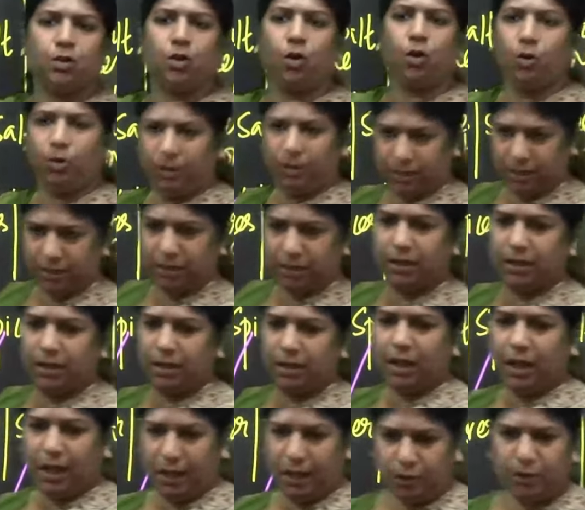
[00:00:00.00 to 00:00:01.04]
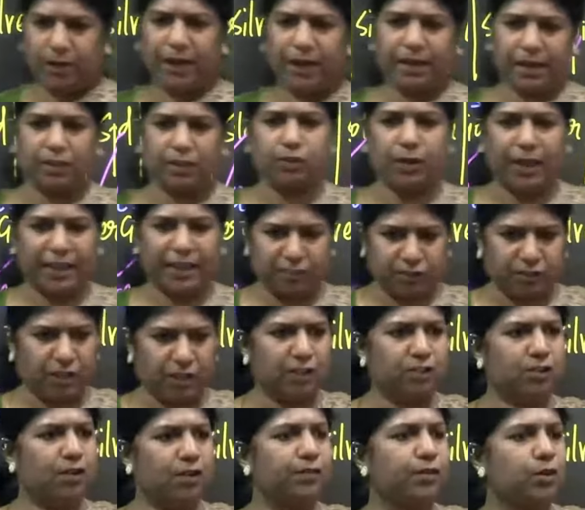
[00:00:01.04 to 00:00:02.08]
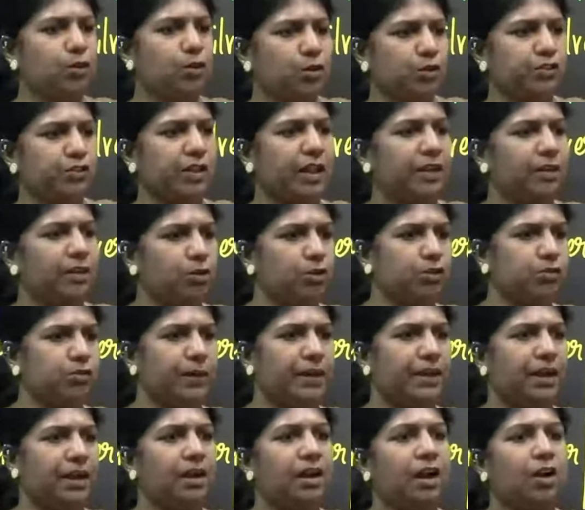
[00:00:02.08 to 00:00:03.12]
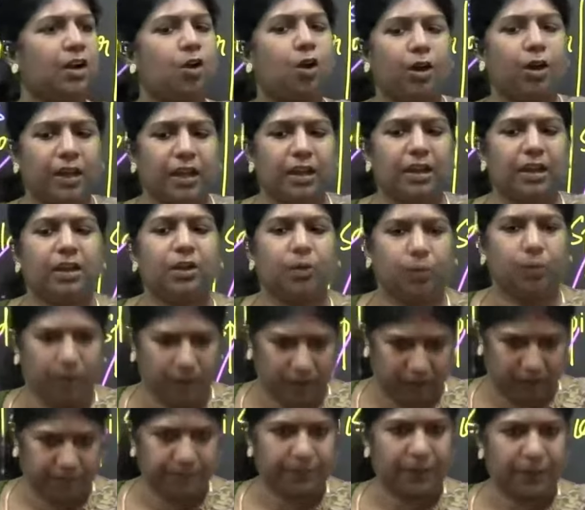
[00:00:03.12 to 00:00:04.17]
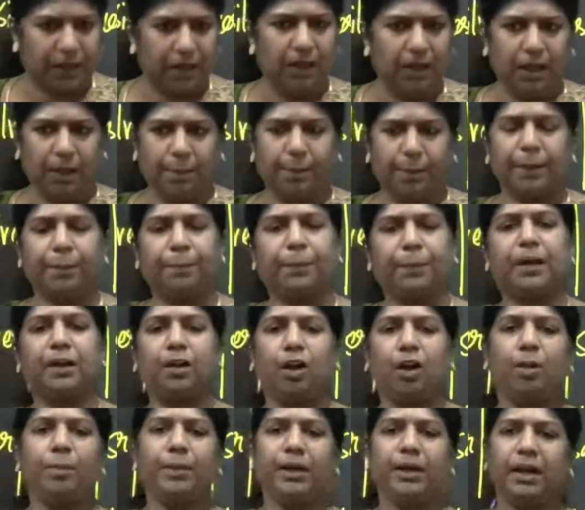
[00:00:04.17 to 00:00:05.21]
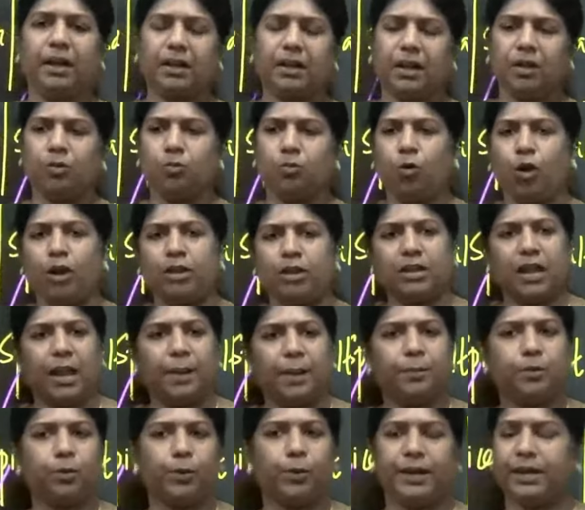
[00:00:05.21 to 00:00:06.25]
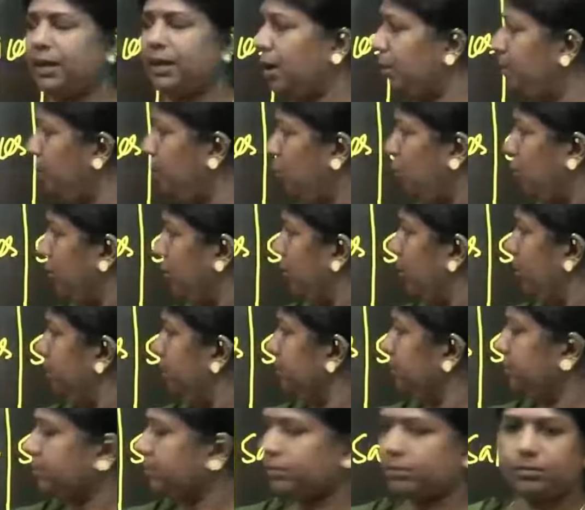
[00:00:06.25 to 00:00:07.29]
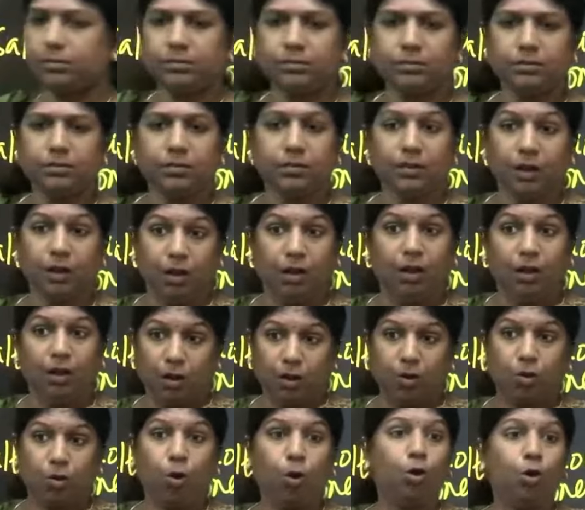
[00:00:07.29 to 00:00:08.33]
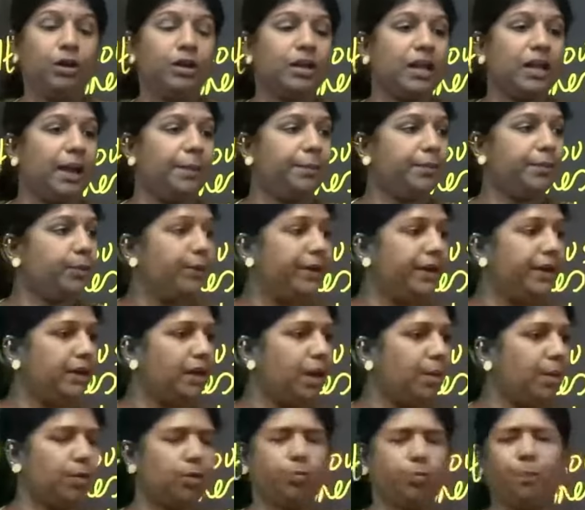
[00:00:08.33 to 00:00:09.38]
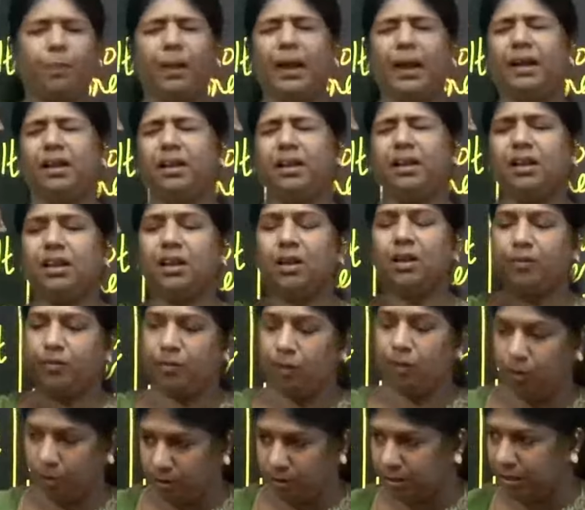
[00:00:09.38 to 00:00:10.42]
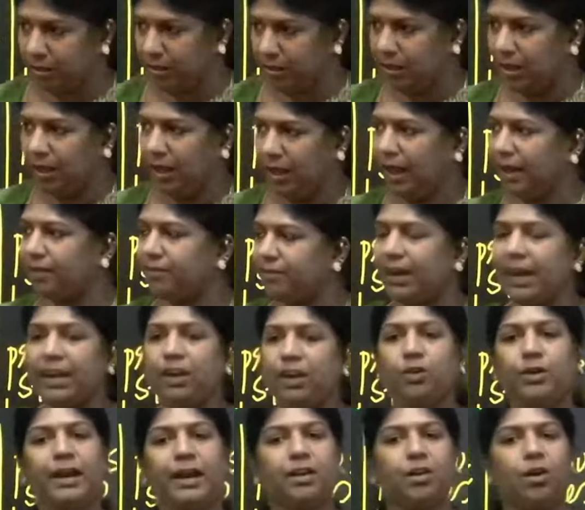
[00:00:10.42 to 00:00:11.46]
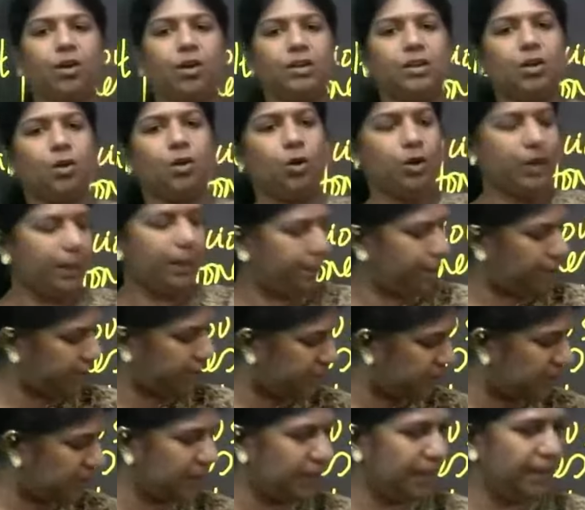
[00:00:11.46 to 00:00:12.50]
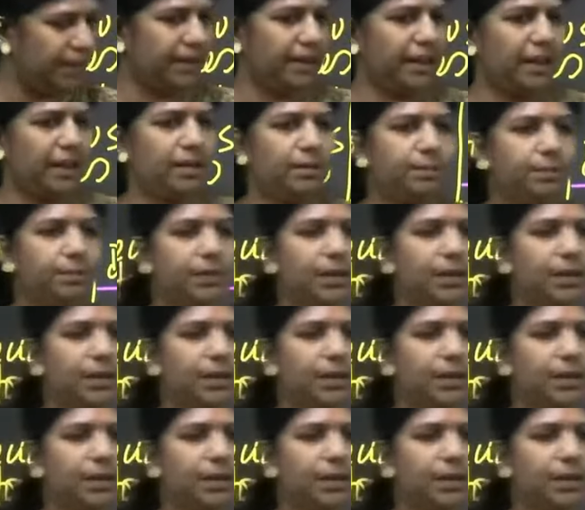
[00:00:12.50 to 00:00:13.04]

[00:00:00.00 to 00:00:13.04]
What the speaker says: gold. Are you getting? So exchange of goods and goods were done accordingly only. But predominantly, what came to India more? Gold came to India more. Plenty of gold. And where do you get all the gold deposits in India?